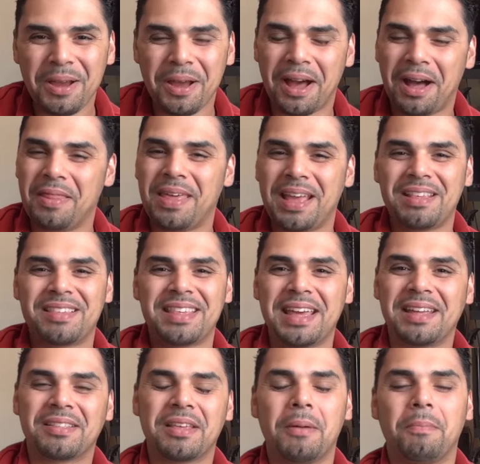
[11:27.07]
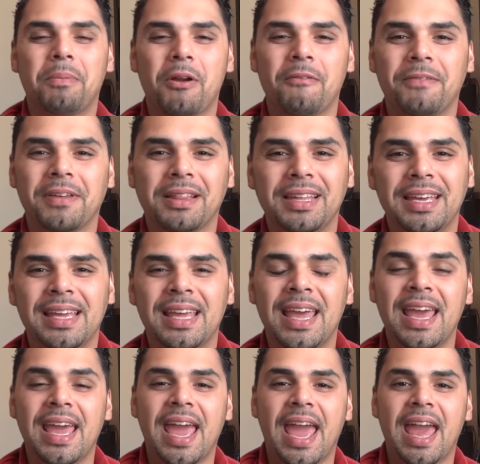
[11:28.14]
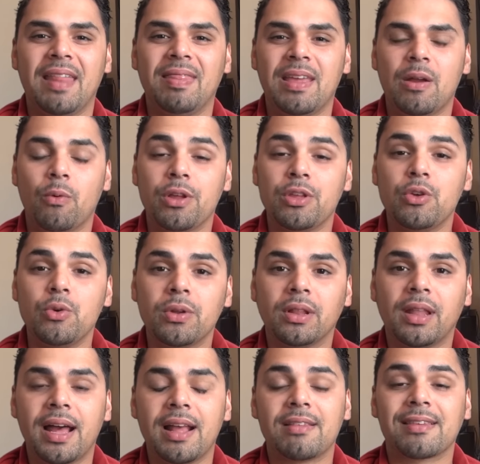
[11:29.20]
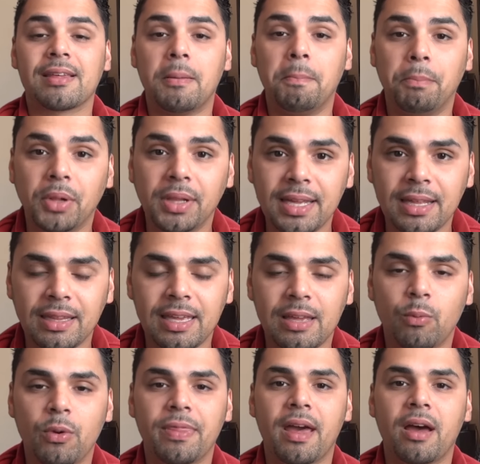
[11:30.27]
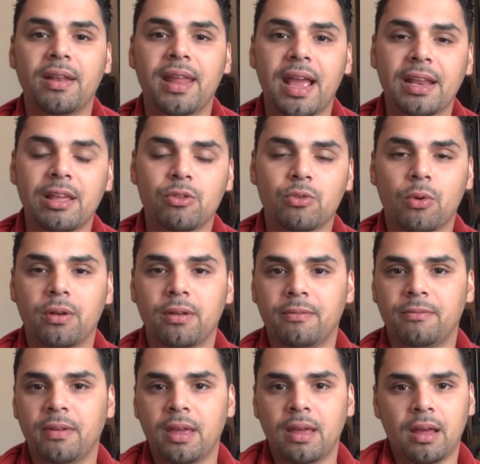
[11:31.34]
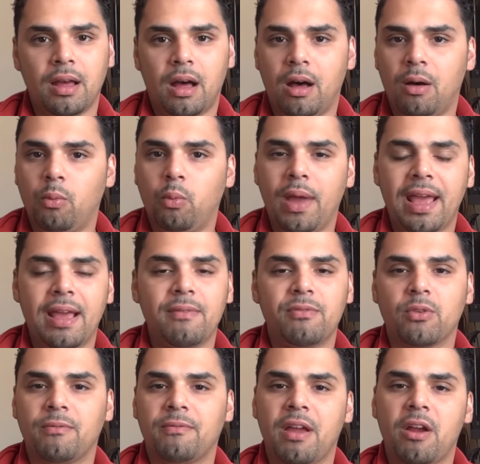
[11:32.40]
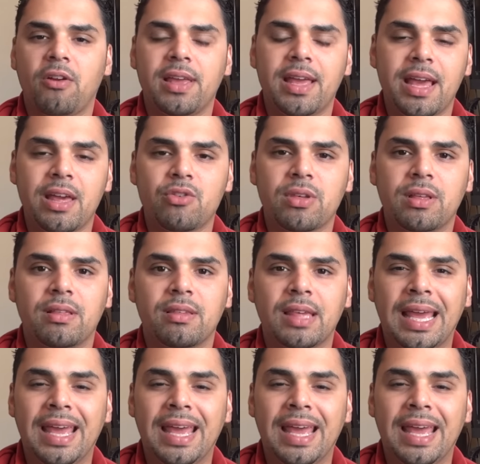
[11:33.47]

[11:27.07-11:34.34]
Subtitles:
They synced up perfectly, and they were utilized completely without any sort of waves or variations.